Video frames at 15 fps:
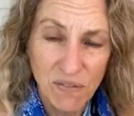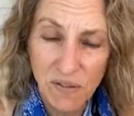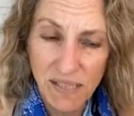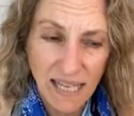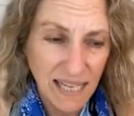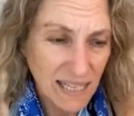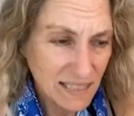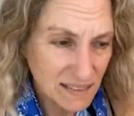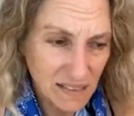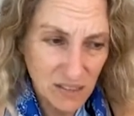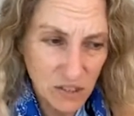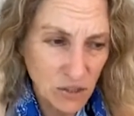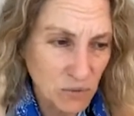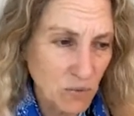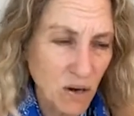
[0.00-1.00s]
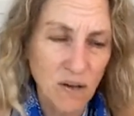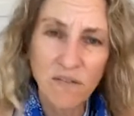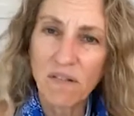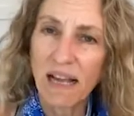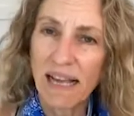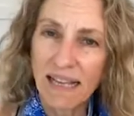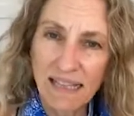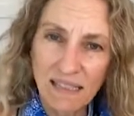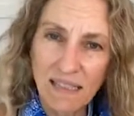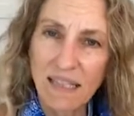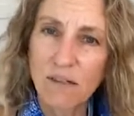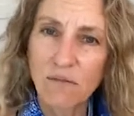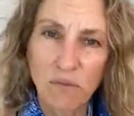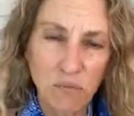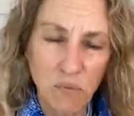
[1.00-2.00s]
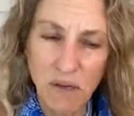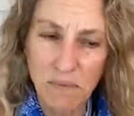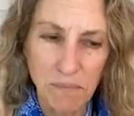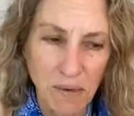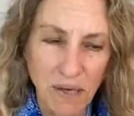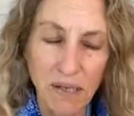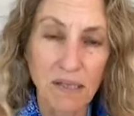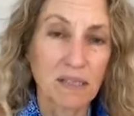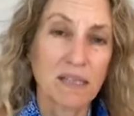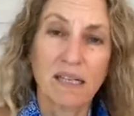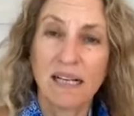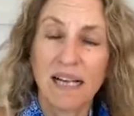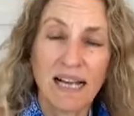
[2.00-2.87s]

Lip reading: you can't do all the handling with 1 mark,